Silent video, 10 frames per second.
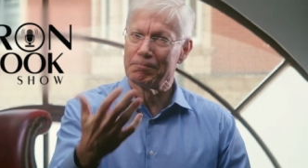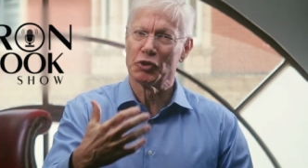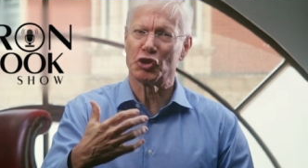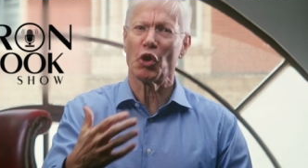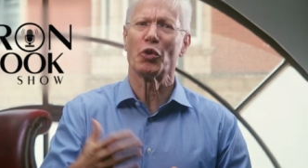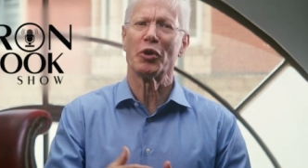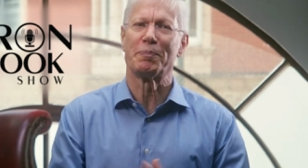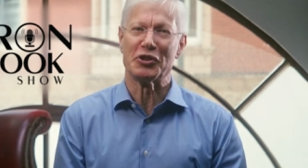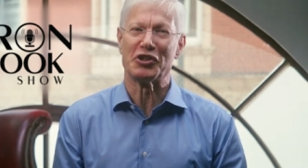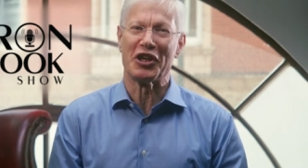Show your
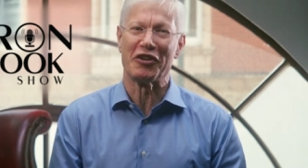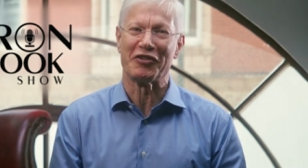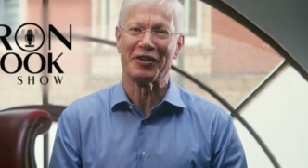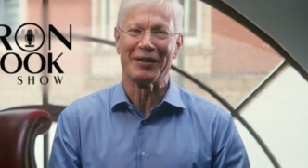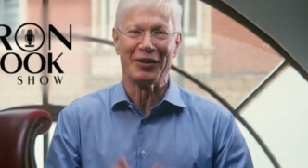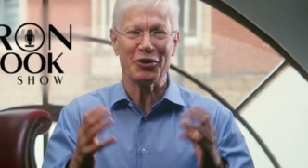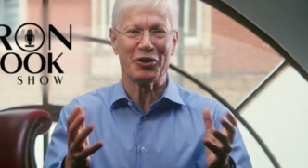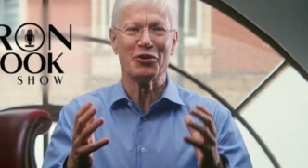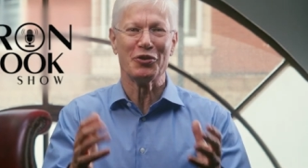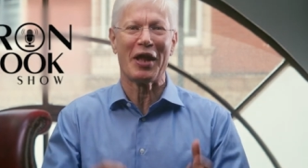appreciation. You
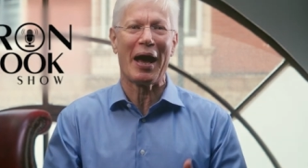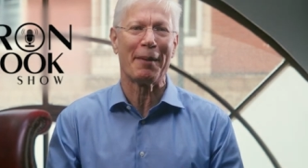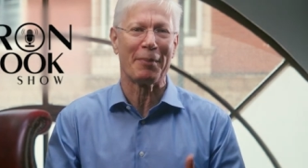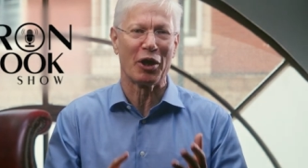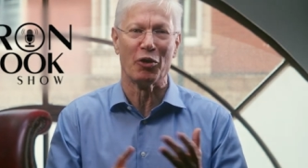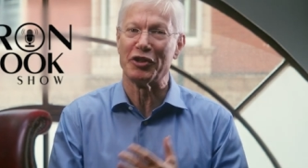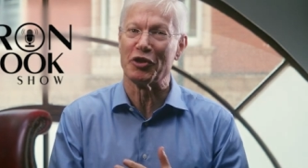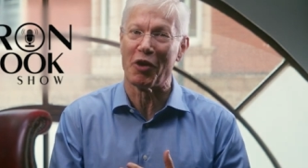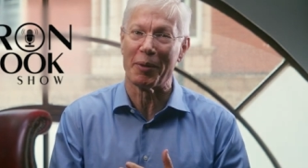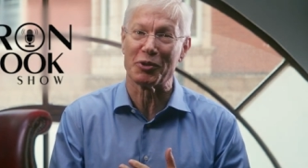can do that by going
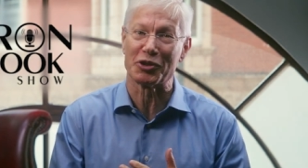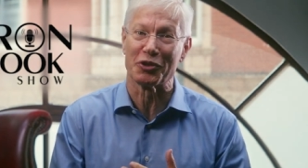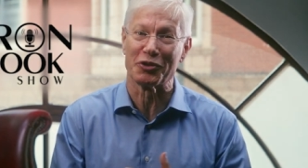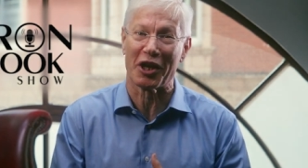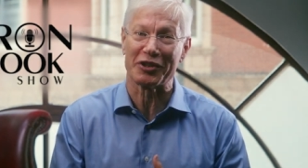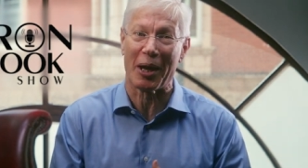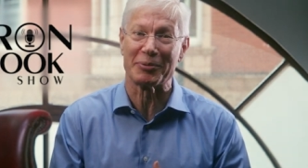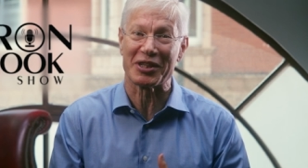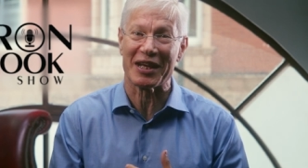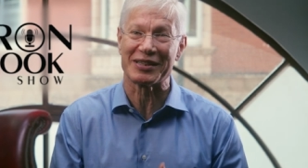to yaron brook show dot com
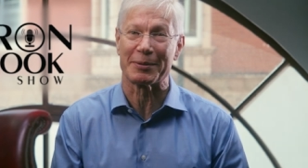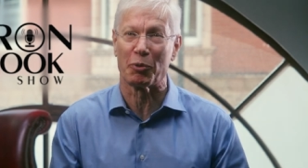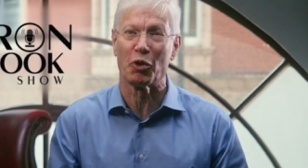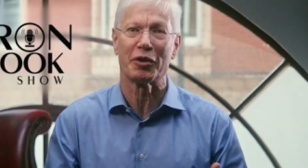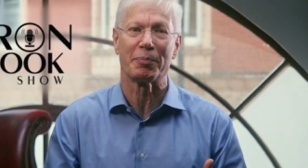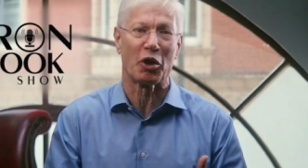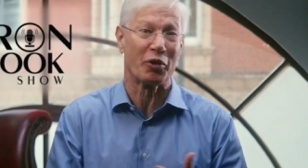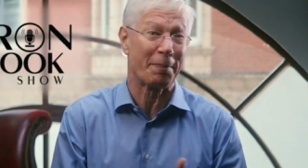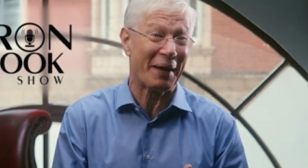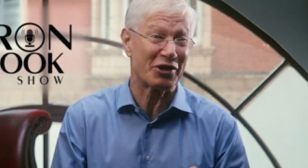slash support, by
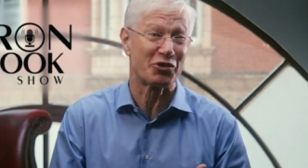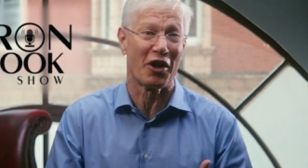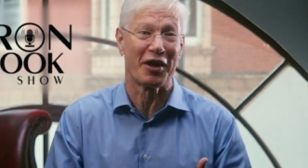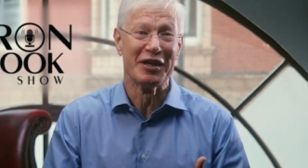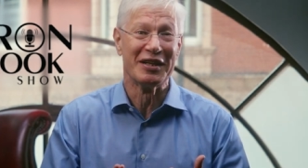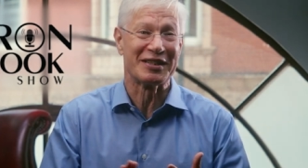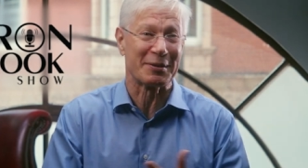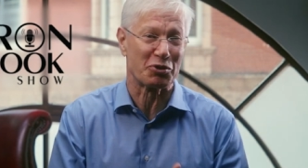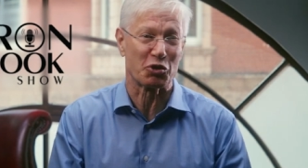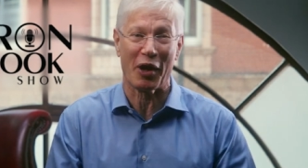going to Patreon,
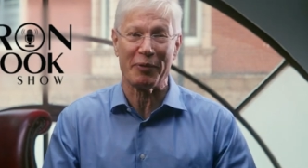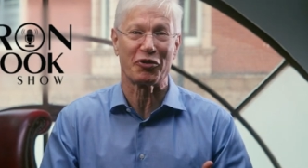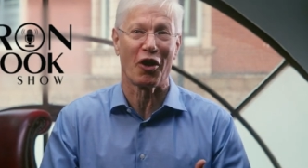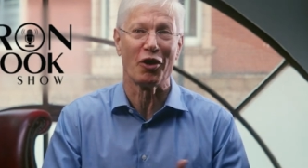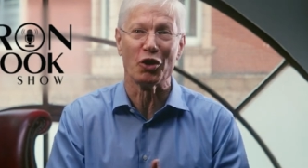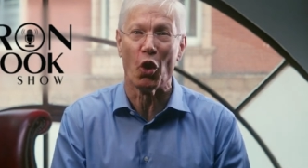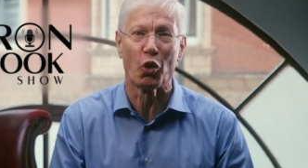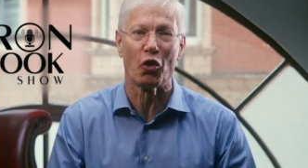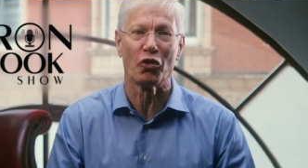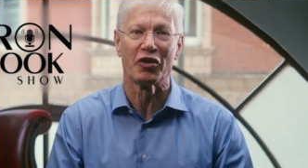Subscribestar,
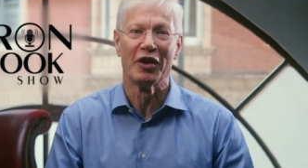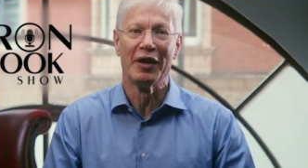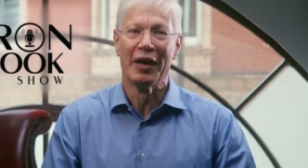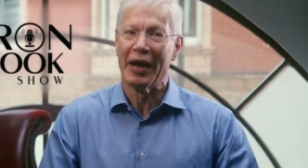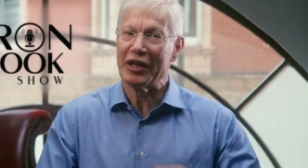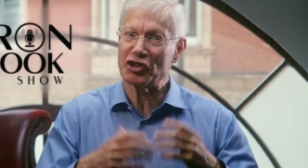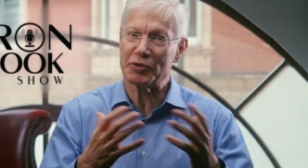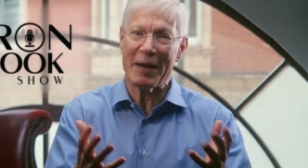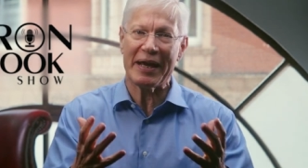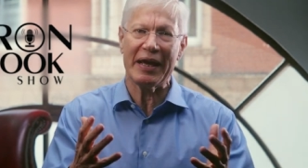Locals, and just
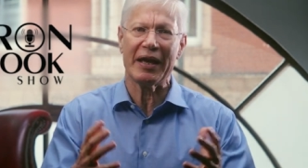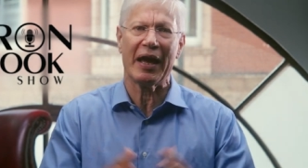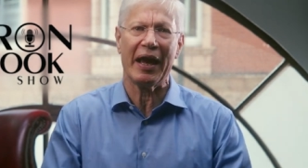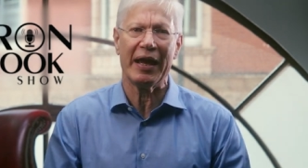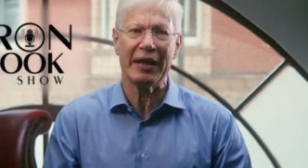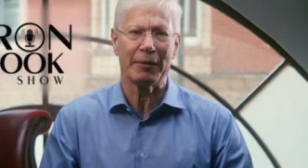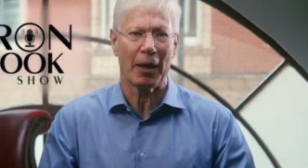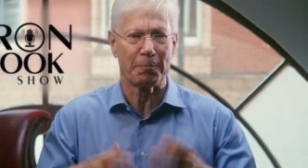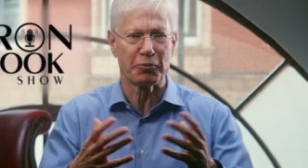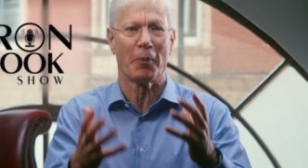making a
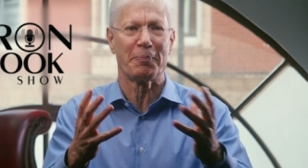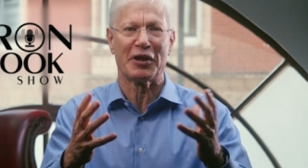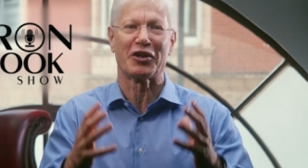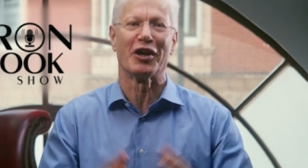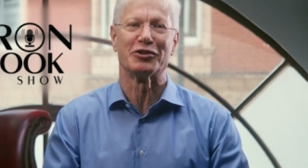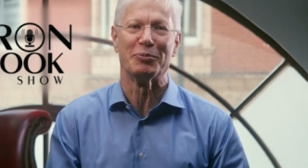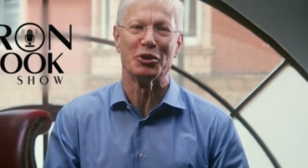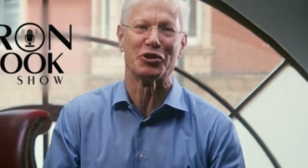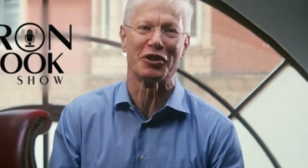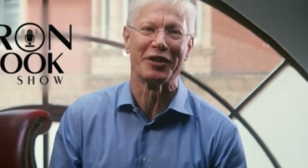appropriate
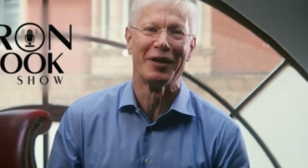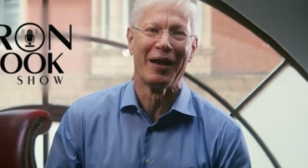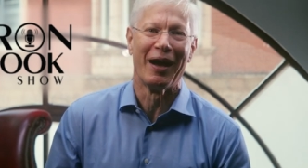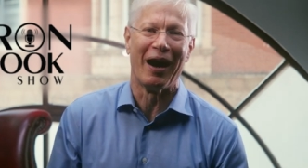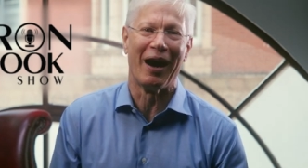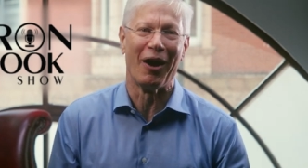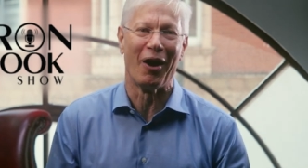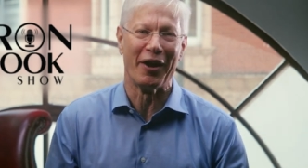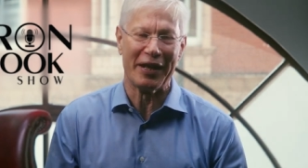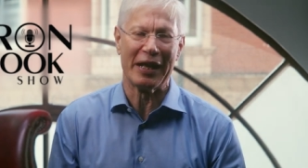contribution uh,
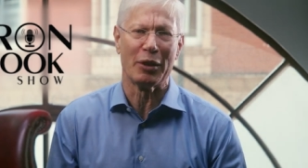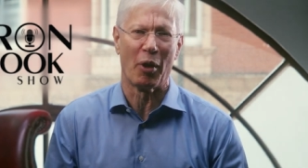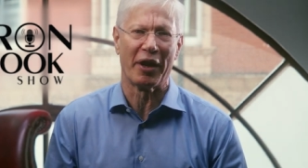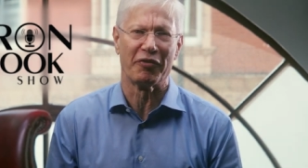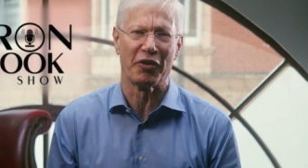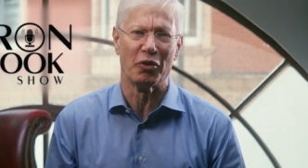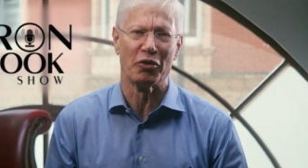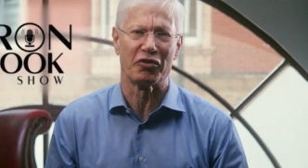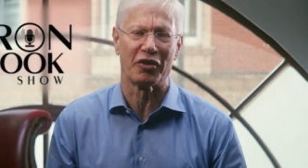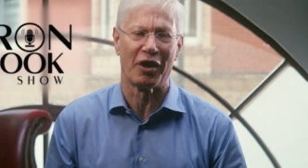on any one of
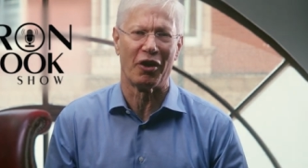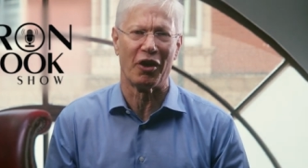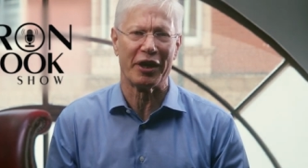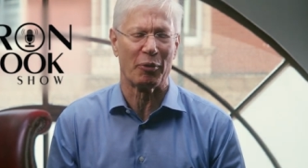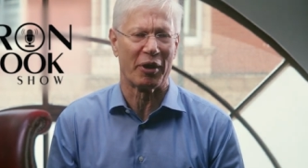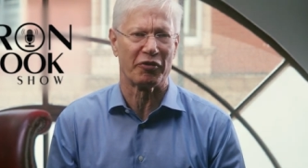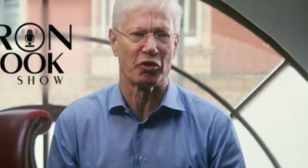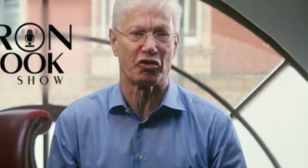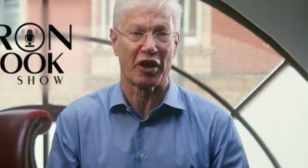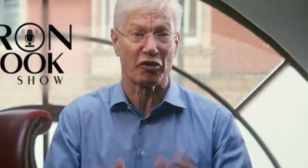those uh, any one of
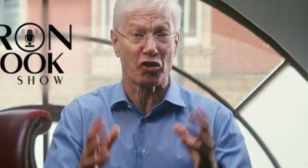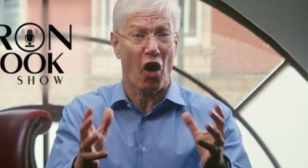those channels.